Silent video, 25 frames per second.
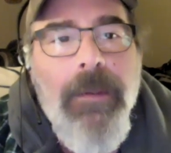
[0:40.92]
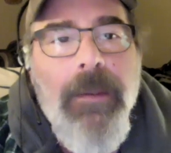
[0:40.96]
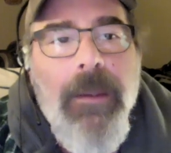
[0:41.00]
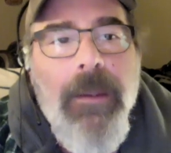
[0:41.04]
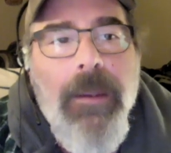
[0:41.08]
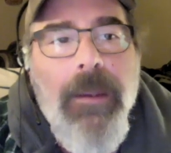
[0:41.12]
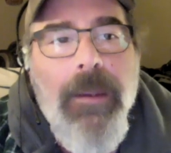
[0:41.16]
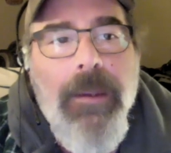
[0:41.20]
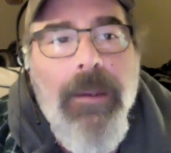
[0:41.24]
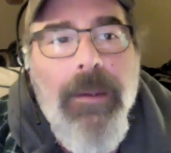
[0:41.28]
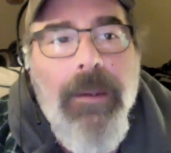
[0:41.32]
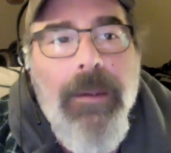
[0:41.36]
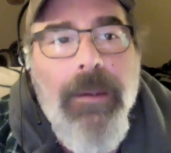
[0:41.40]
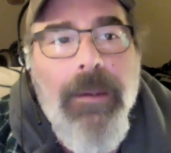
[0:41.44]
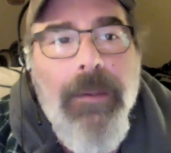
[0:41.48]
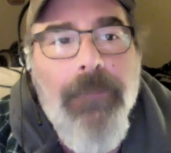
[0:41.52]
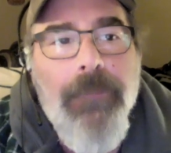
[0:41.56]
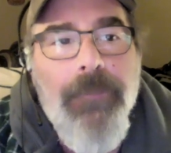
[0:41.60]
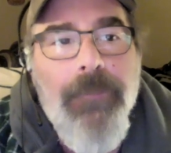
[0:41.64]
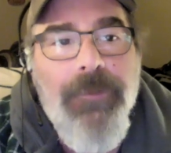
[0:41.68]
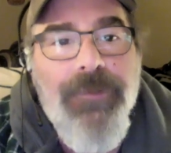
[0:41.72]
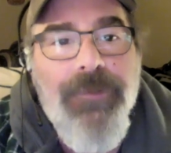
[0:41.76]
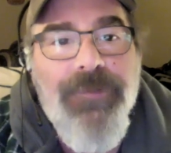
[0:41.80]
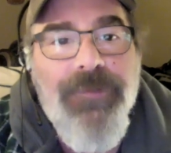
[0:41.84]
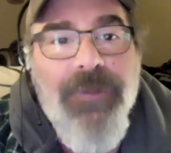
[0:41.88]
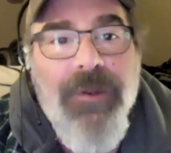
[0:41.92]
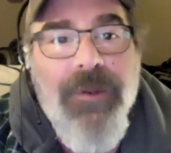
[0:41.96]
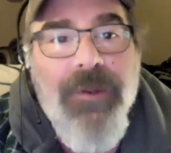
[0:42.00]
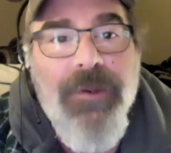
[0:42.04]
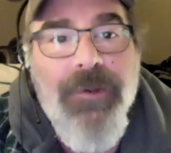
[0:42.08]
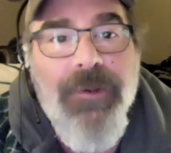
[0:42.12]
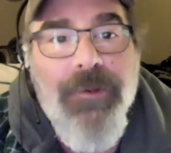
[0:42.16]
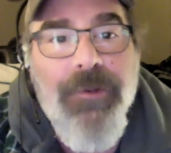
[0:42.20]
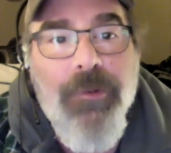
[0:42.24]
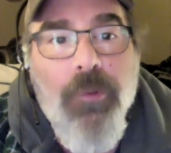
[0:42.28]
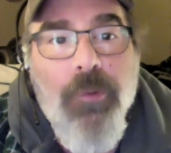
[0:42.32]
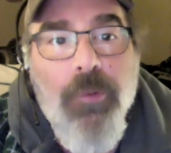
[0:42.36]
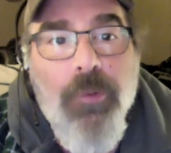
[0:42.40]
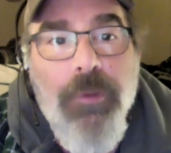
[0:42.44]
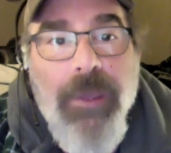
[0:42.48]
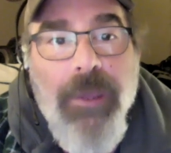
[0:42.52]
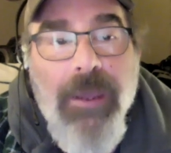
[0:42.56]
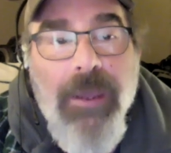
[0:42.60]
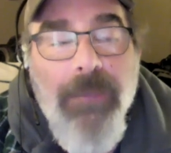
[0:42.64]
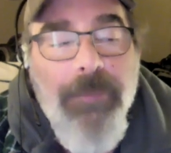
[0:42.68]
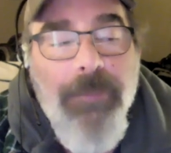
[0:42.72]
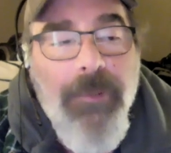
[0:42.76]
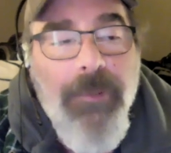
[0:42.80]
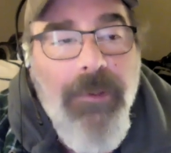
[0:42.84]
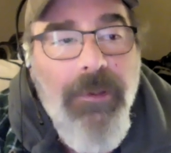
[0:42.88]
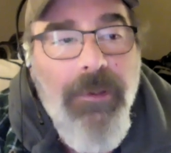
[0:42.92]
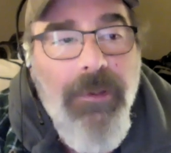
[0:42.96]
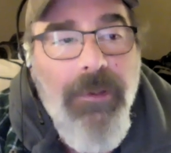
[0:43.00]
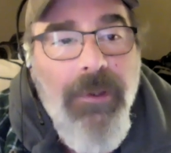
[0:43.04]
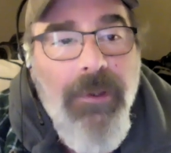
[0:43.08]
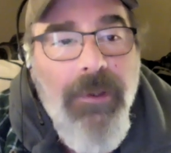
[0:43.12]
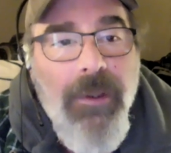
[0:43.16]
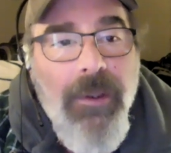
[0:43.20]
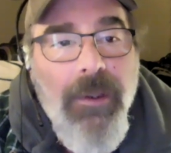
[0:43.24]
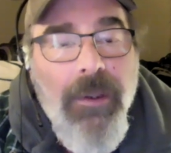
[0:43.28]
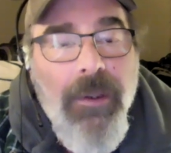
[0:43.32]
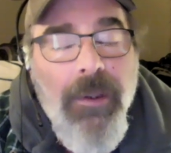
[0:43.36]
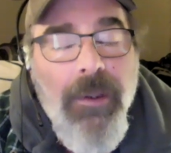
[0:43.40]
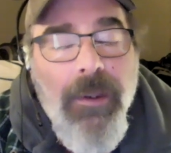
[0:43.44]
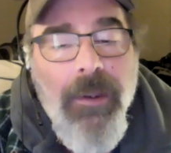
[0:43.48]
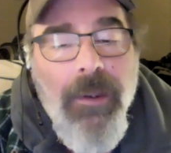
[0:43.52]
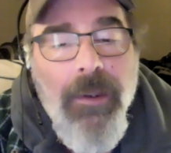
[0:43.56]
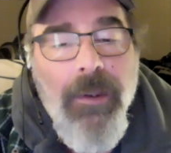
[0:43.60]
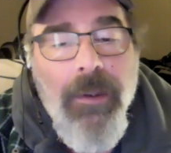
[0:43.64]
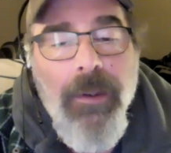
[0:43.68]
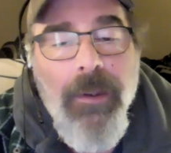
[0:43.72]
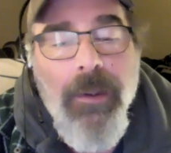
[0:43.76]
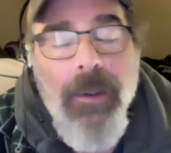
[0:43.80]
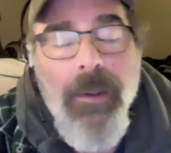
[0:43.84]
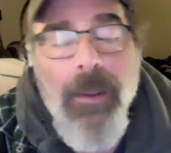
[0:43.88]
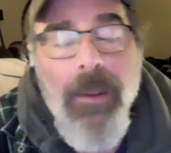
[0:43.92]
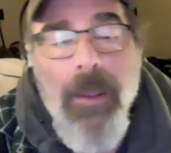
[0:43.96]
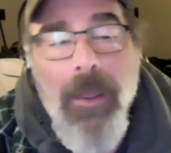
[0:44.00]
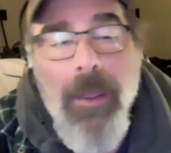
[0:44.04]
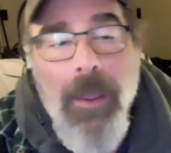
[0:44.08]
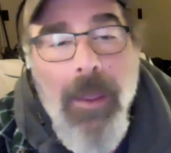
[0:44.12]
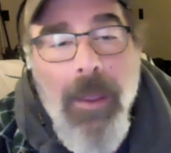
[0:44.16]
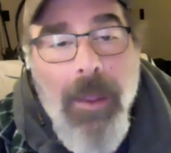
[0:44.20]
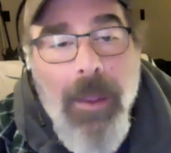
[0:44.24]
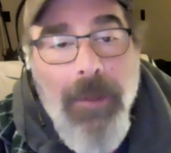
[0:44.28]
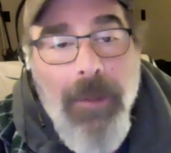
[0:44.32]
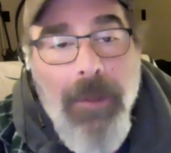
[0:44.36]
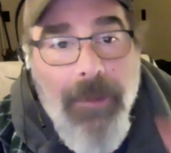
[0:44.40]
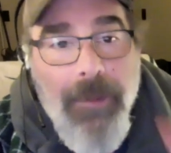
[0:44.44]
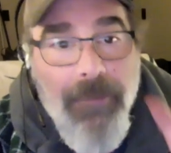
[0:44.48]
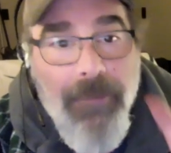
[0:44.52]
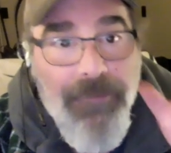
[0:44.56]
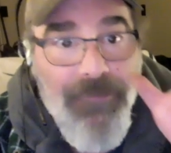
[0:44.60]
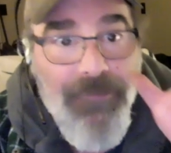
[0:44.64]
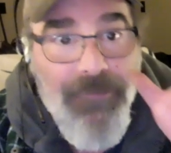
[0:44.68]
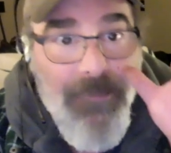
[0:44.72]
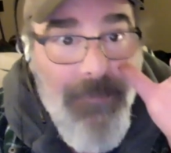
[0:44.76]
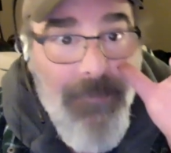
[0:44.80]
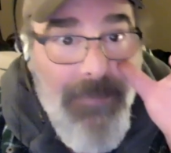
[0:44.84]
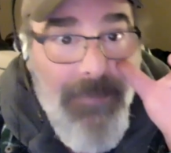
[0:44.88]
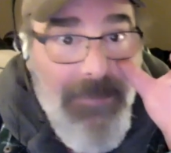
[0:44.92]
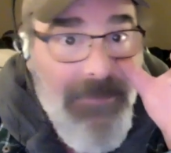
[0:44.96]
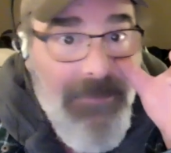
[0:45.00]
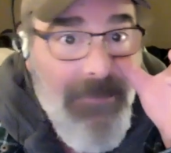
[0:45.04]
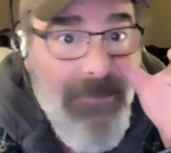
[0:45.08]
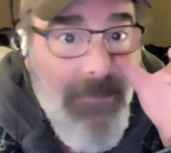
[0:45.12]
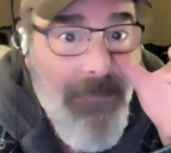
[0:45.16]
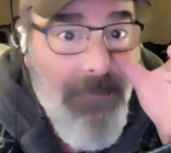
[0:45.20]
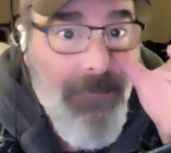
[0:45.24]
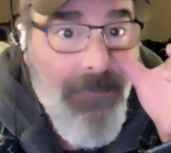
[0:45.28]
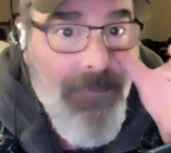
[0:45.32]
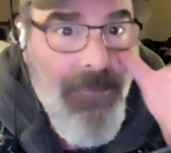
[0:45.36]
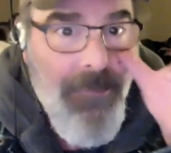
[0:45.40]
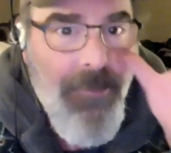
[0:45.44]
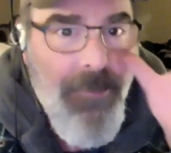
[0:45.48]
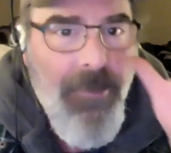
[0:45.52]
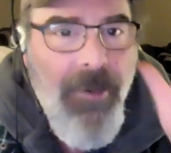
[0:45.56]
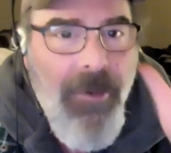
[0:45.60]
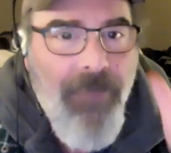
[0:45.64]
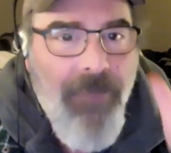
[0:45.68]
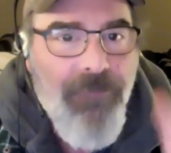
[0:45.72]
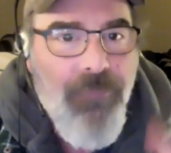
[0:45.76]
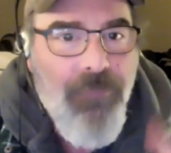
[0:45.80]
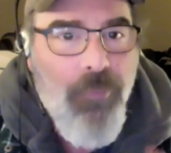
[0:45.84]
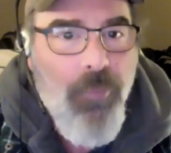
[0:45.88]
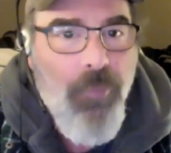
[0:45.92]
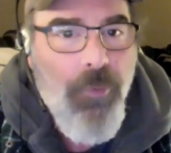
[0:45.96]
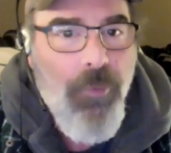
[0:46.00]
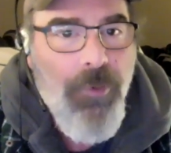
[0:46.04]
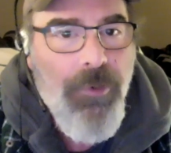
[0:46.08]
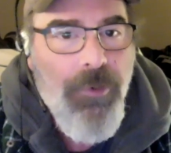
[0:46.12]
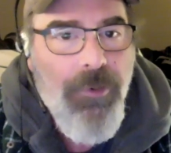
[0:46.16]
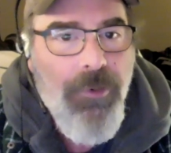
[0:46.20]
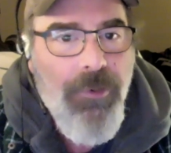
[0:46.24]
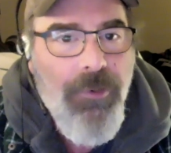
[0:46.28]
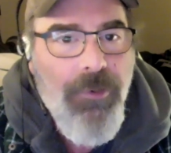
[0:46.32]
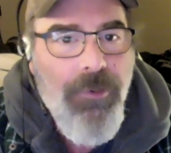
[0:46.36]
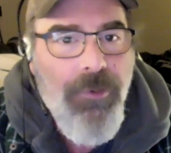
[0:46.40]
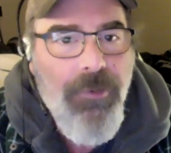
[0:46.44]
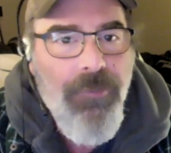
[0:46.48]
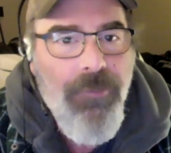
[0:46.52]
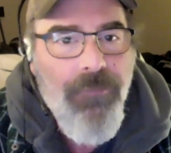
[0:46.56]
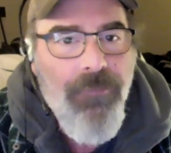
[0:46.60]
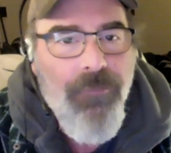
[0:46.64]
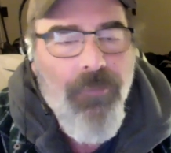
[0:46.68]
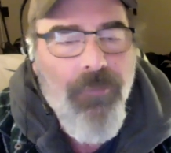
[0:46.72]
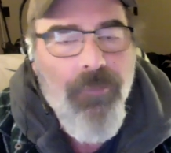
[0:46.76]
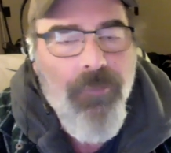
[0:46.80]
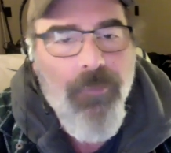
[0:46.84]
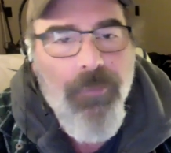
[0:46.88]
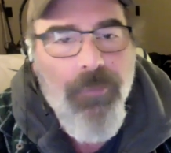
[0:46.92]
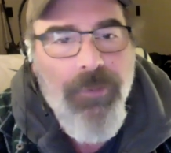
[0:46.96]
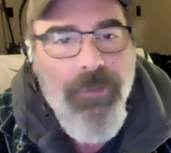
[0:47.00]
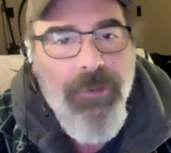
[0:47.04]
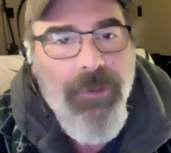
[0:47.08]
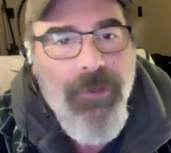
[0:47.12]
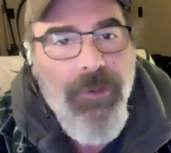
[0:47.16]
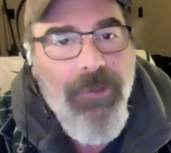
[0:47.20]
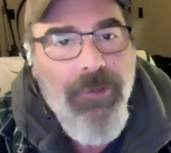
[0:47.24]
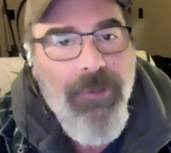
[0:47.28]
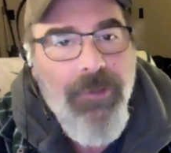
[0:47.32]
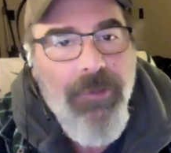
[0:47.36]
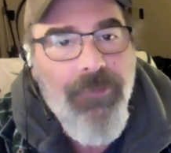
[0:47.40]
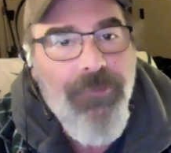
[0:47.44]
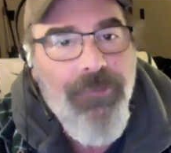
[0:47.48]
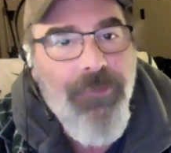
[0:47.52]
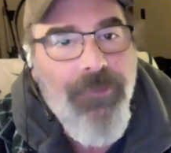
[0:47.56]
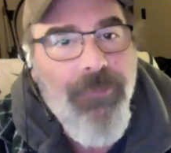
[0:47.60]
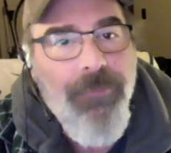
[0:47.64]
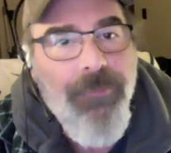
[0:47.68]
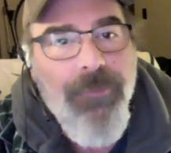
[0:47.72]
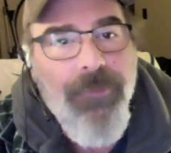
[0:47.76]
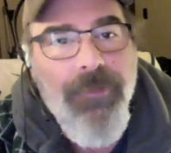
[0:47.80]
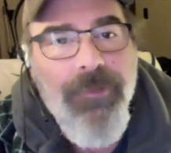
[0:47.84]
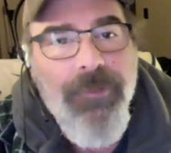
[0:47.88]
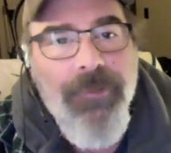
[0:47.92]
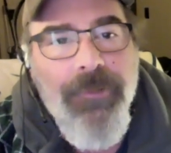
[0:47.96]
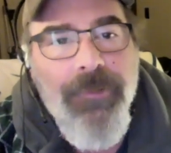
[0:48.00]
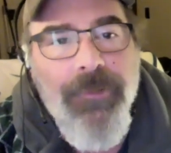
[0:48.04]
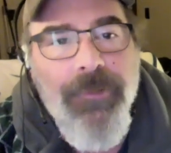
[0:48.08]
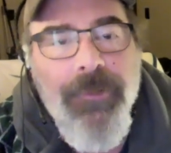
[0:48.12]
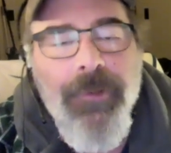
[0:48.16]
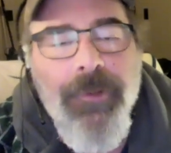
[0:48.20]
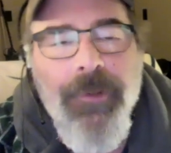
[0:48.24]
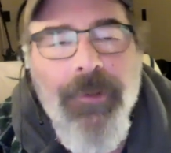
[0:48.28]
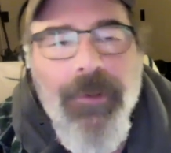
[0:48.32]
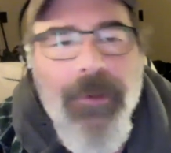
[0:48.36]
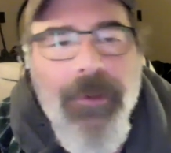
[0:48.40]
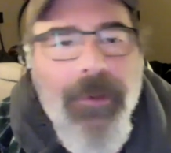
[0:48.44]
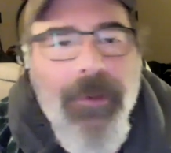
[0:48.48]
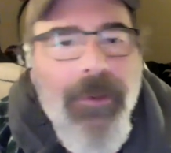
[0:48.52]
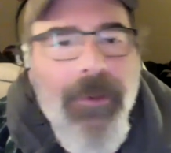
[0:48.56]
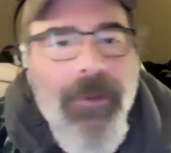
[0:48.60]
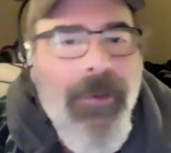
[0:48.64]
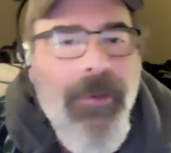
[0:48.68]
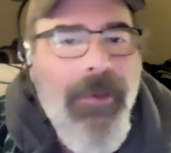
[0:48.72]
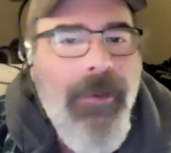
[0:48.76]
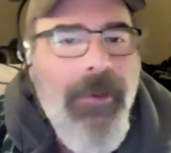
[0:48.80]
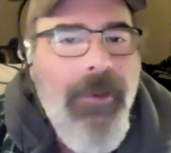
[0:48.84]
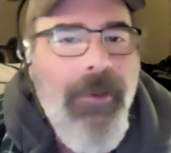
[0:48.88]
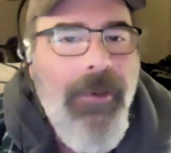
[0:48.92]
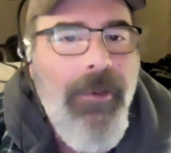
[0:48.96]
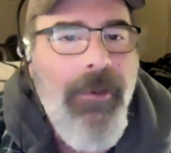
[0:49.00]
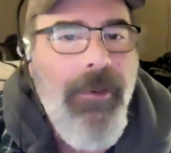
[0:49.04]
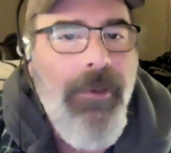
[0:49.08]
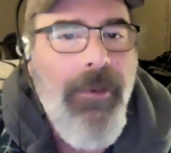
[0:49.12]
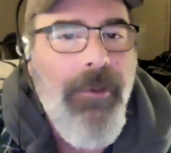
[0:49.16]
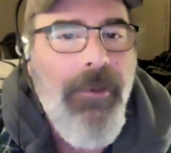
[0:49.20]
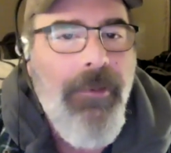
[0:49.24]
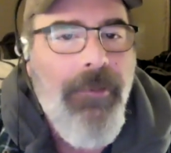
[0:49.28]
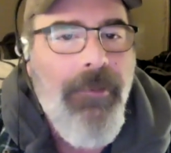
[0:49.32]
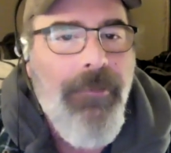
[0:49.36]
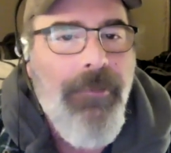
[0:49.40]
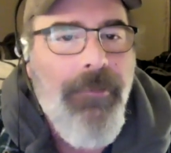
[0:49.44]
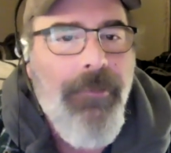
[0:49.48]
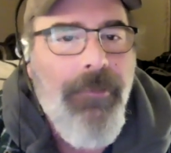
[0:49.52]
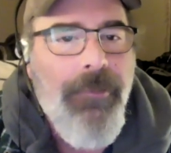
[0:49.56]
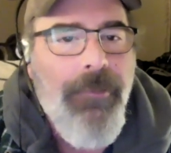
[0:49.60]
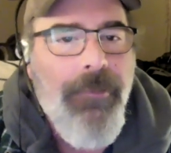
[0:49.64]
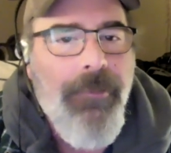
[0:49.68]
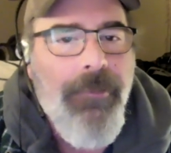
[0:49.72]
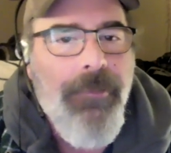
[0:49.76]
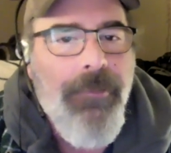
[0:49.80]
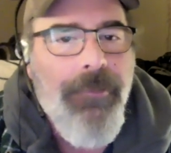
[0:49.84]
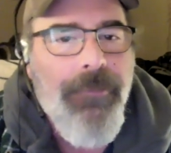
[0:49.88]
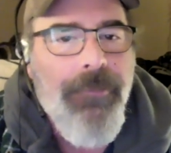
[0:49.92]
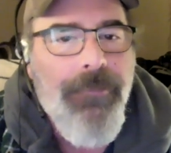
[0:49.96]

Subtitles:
and we decided to go camping. And I was to meet them there after work for the weekend or something. And the